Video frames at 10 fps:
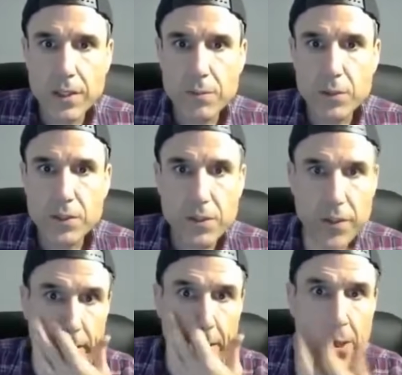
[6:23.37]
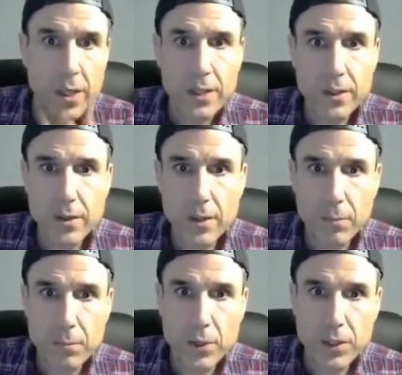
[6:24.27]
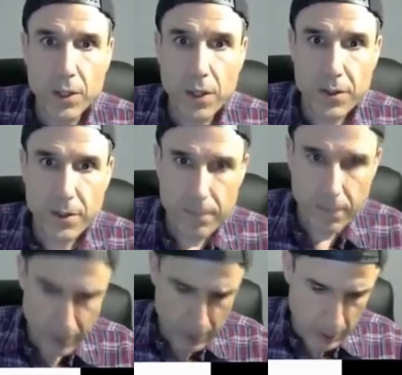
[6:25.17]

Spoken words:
Oh, let's put string. Put chars.